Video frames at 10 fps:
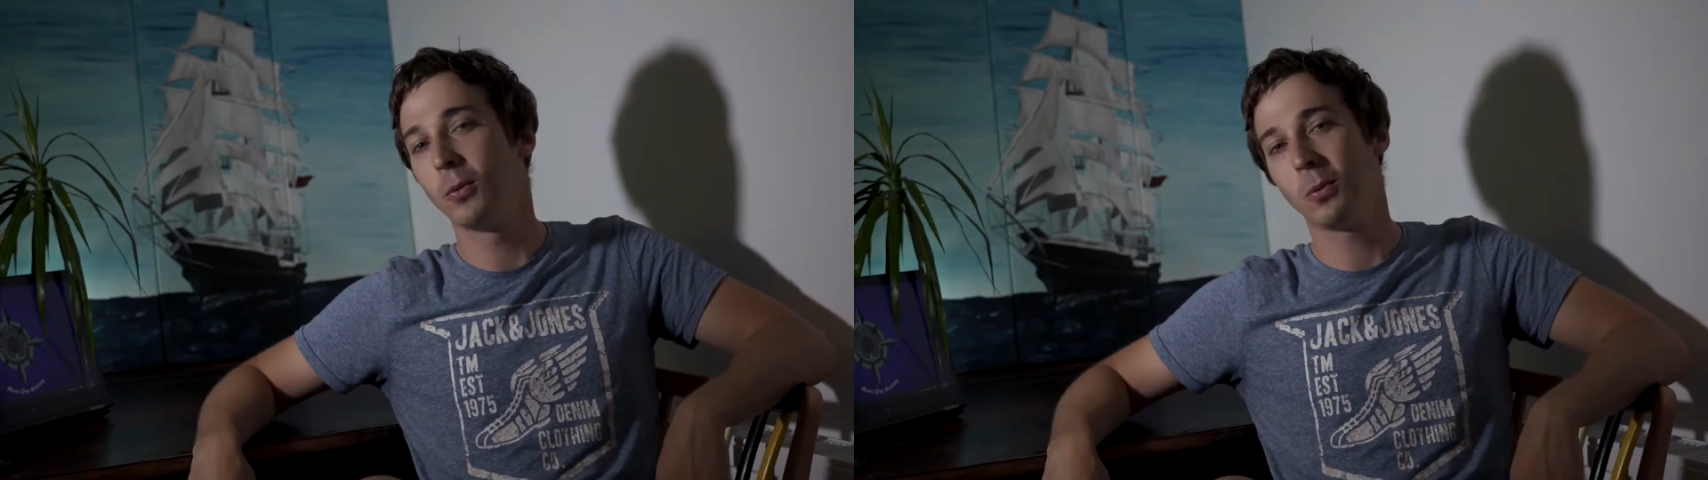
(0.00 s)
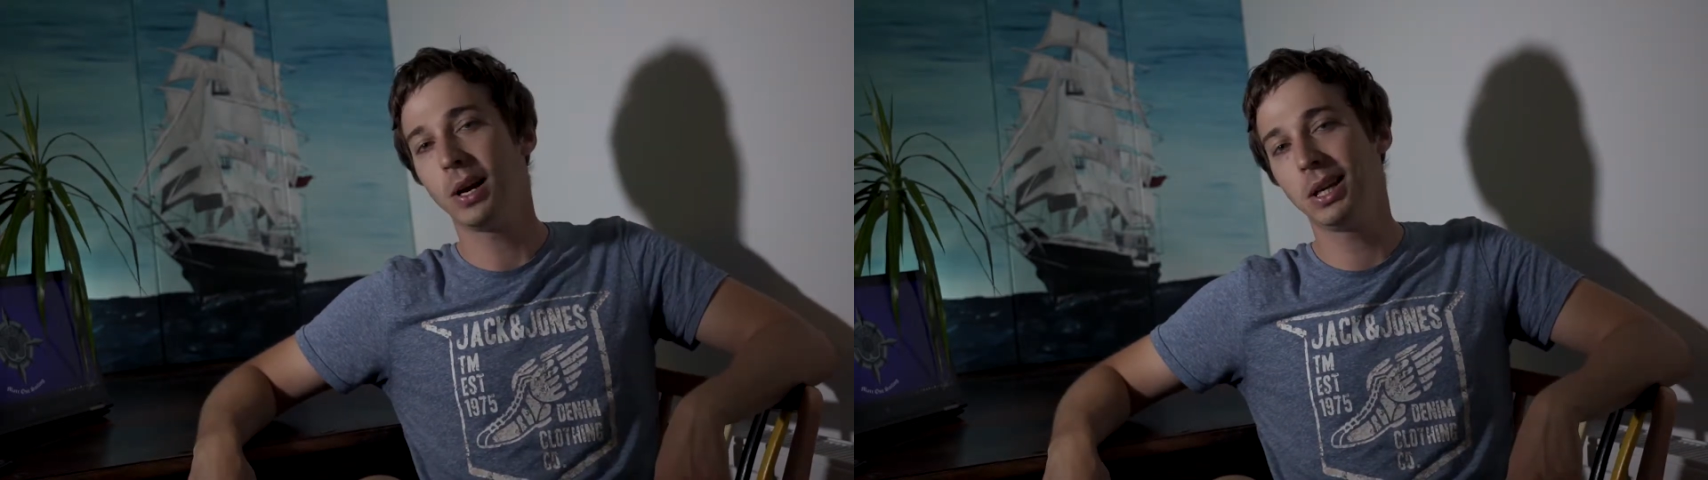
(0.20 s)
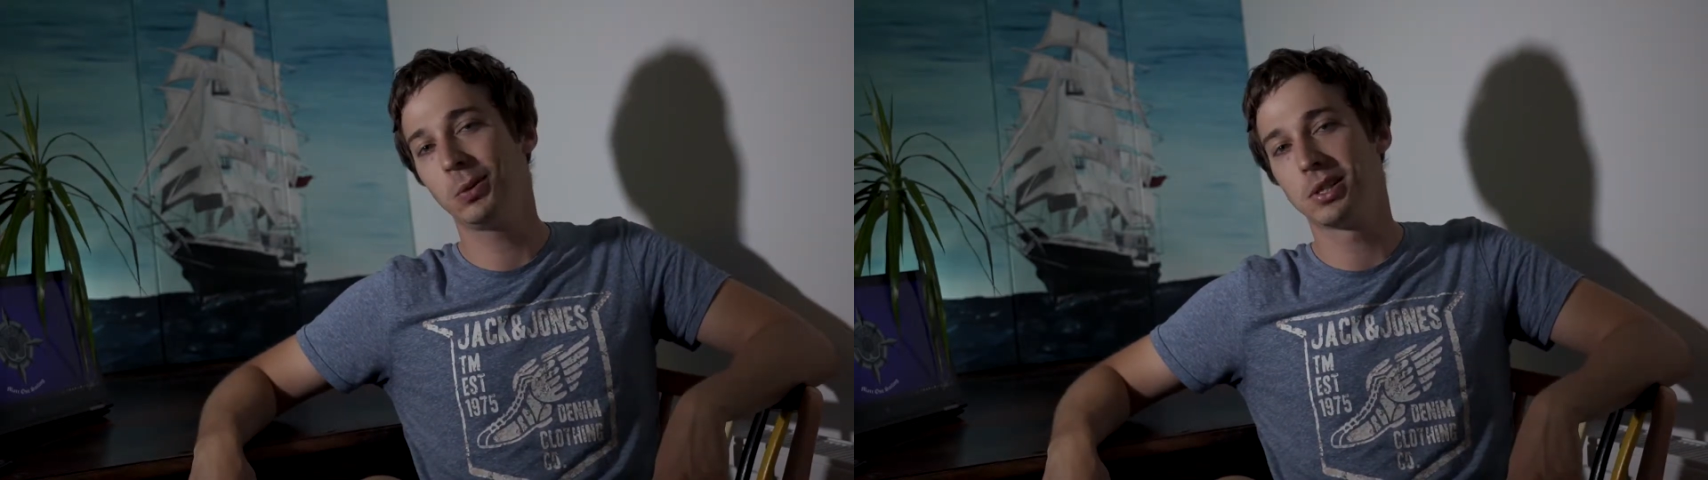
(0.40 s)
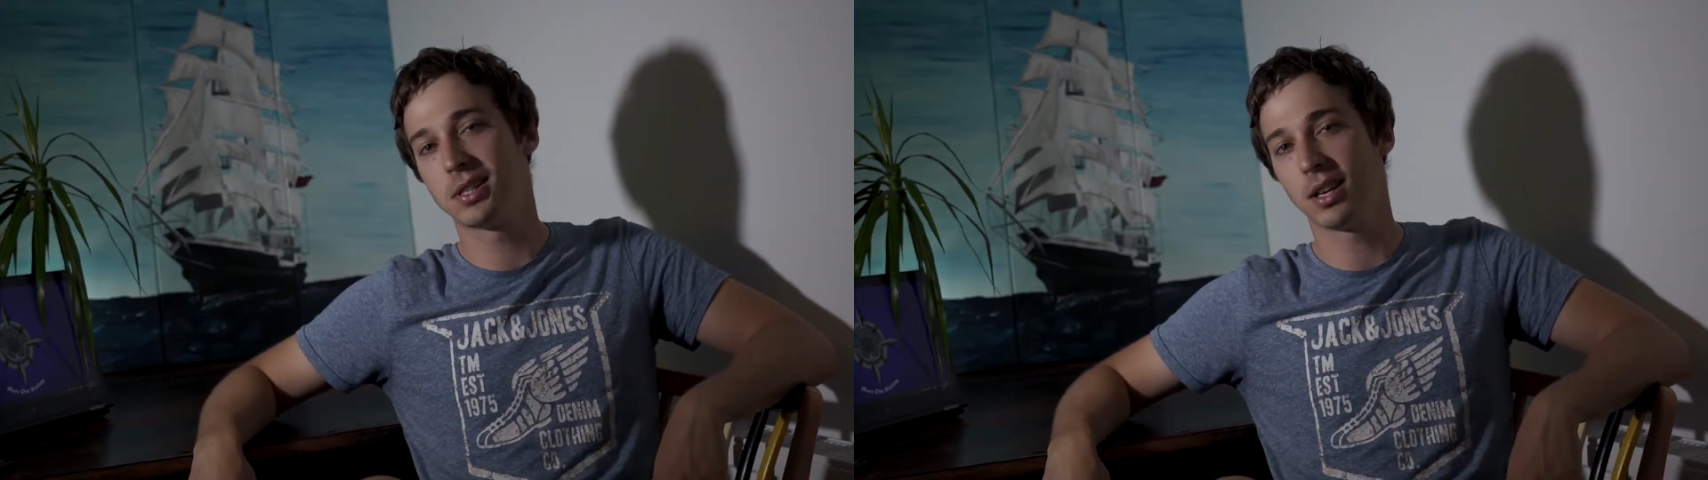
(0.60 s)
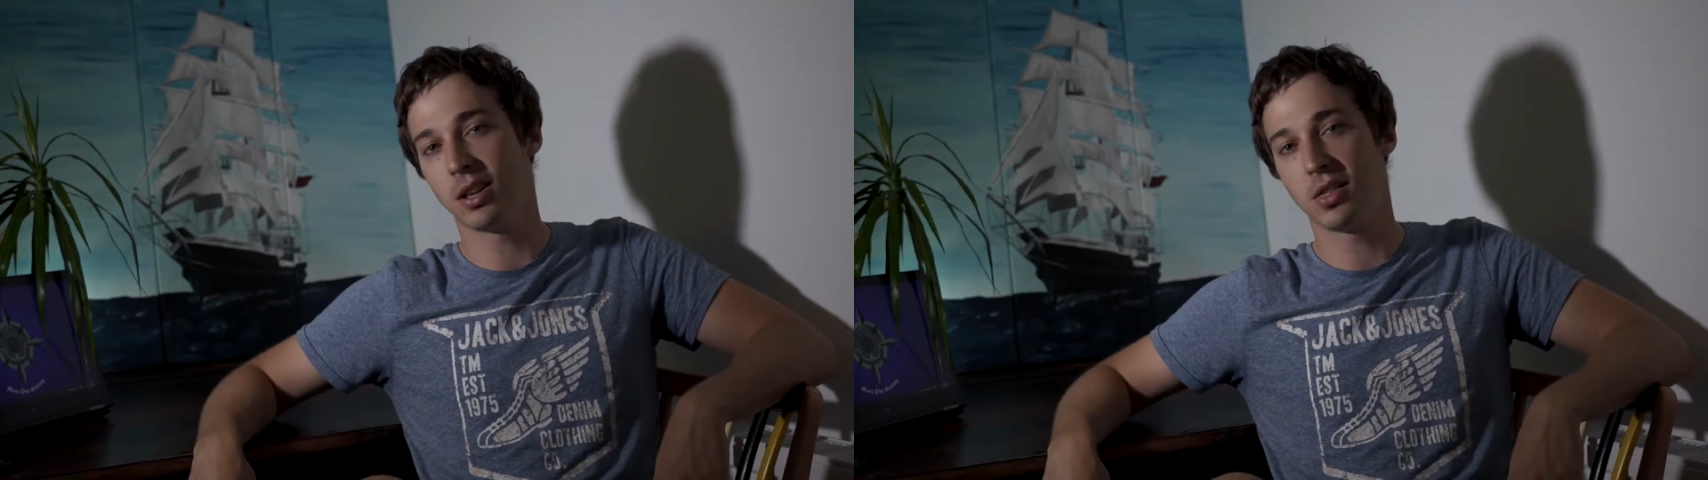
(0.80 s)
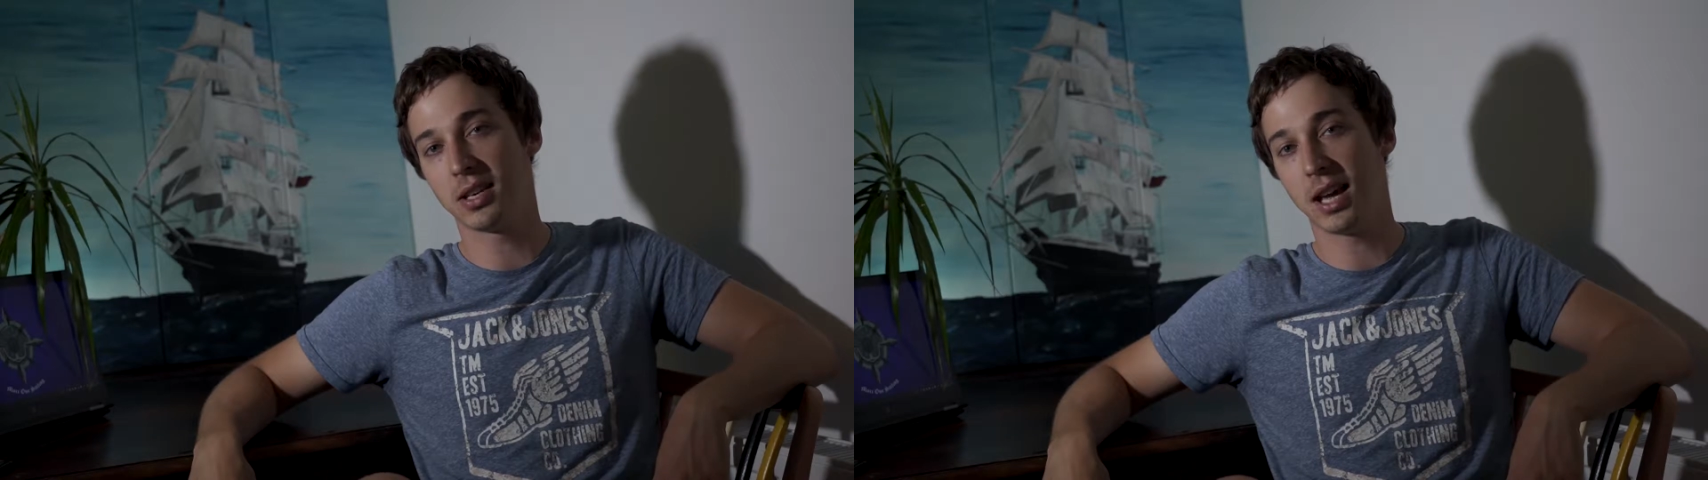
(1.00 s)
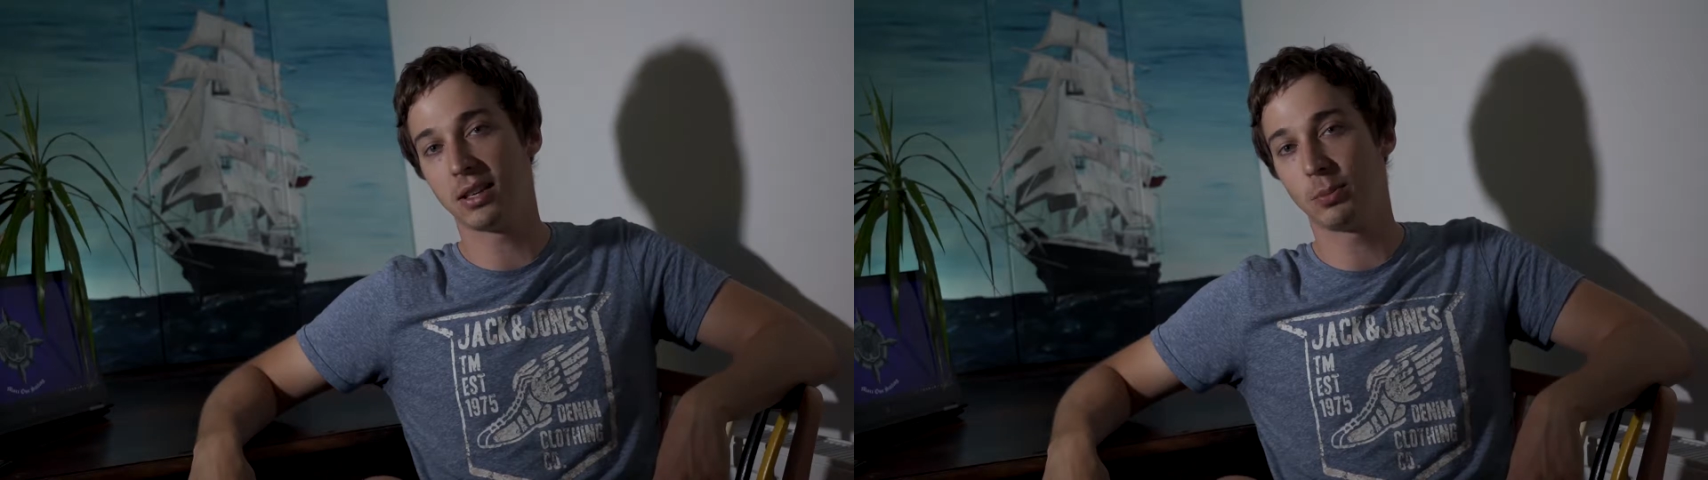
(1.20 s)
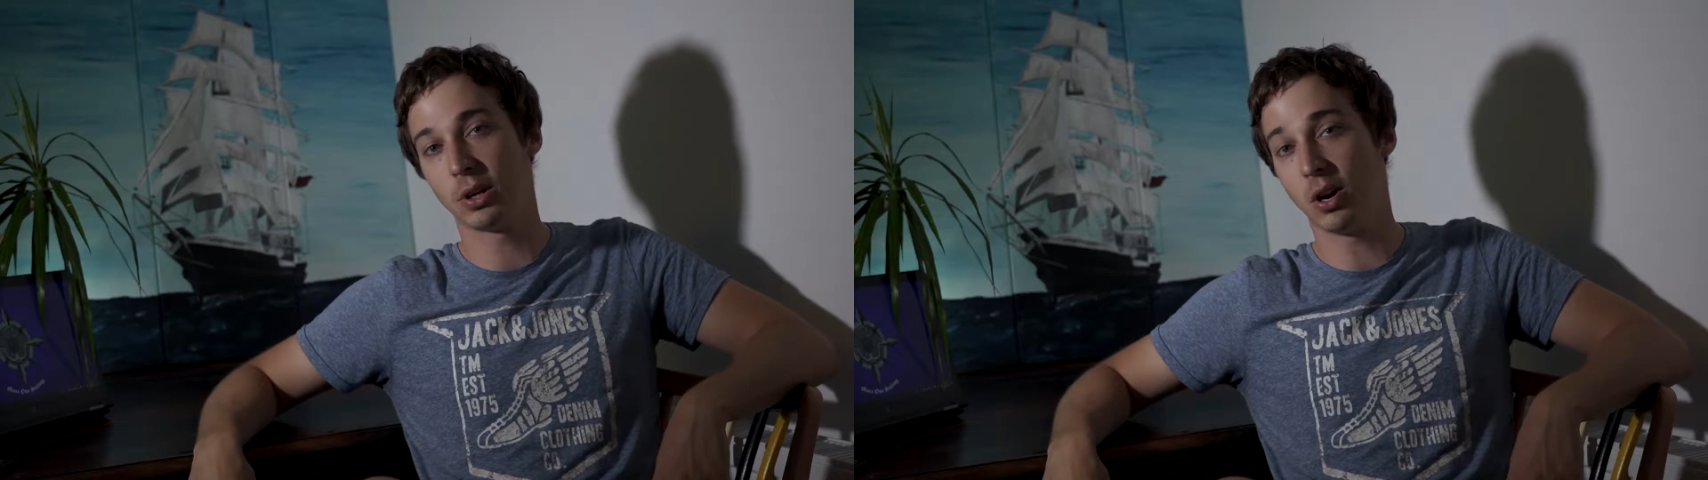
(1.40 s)
Why did we sail on the
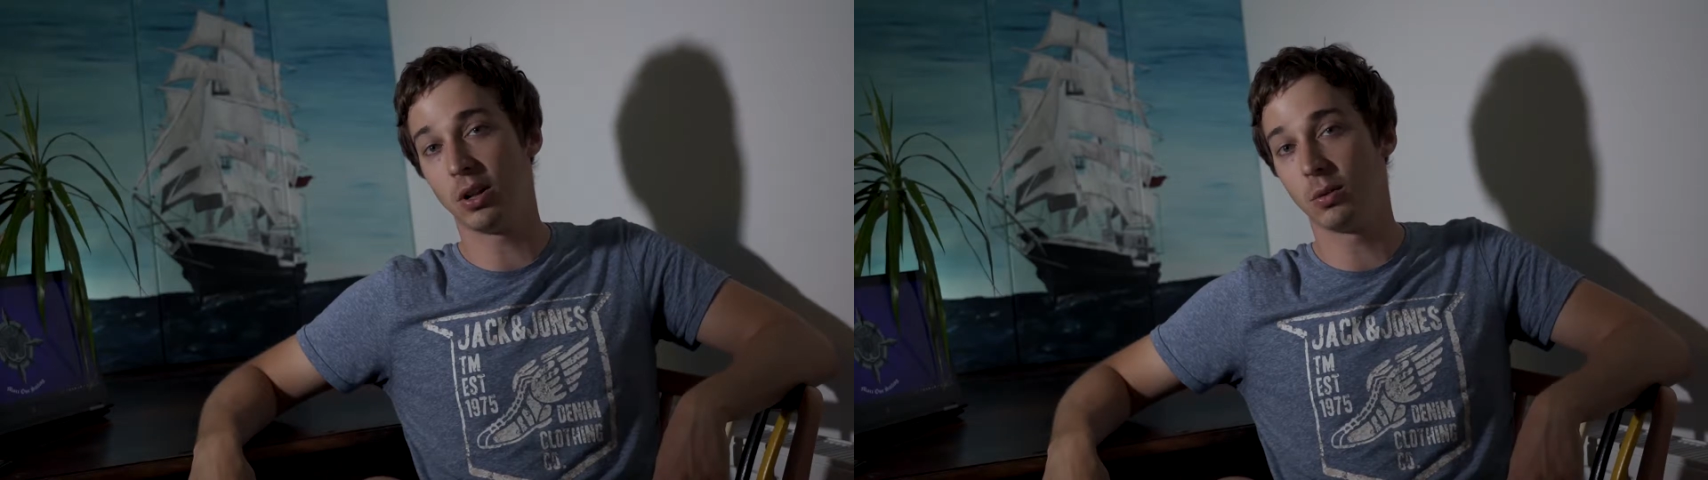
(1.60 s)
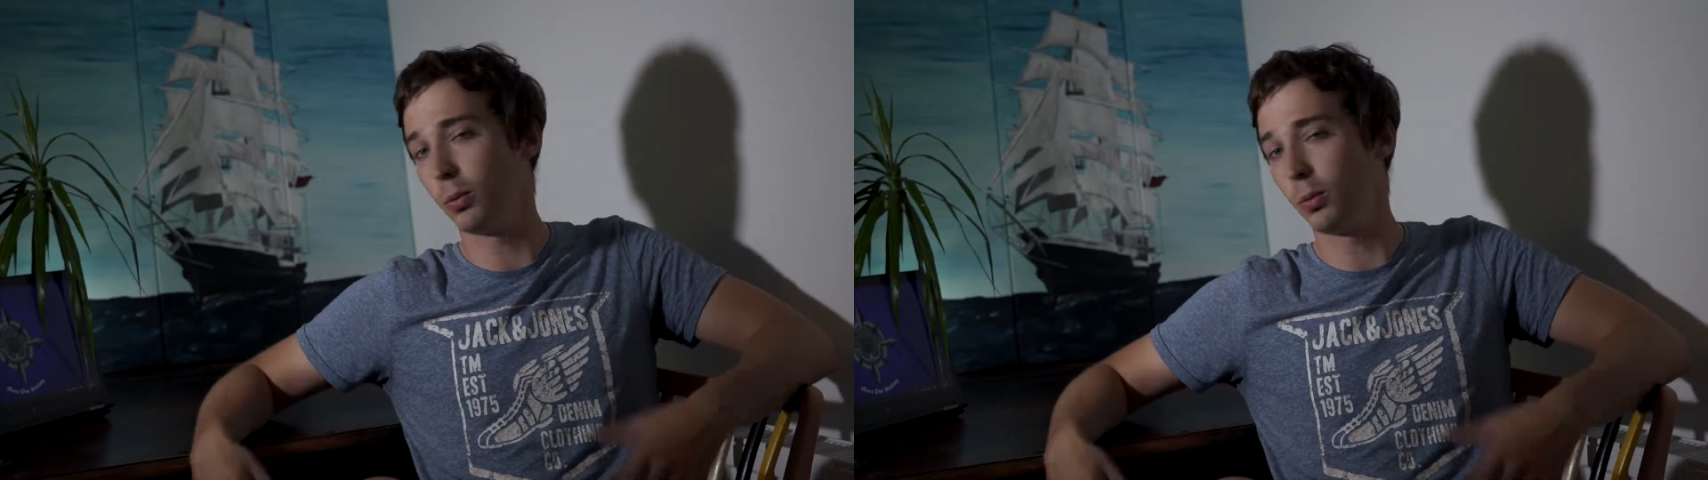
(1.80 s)
Danube at all?